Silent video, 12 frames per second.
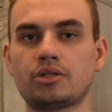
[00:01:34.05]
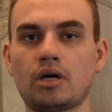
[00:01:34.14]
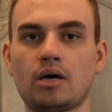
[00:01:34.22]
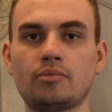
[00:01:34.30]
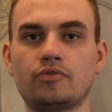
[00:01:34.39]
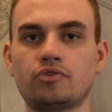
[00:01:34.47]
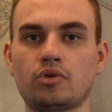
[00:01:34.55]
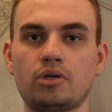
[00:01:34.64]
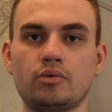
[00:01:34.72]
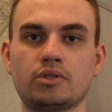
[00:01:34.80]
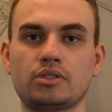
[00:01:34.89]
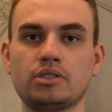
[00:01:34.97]
comp of
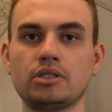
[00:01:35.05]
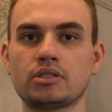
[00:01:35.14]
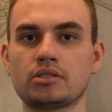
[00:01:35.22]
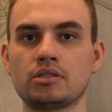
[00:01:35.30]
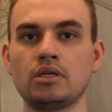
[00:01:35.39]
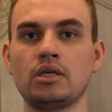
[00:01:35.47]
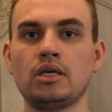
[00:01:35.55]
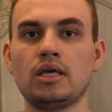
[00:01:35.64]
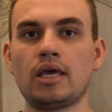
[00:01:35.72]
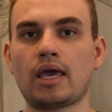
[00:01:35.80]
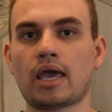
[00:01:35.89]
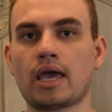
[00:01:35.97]
21.6,
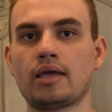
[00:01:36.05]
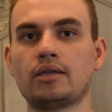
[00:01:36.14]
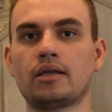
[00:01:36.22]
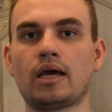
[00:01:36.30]
and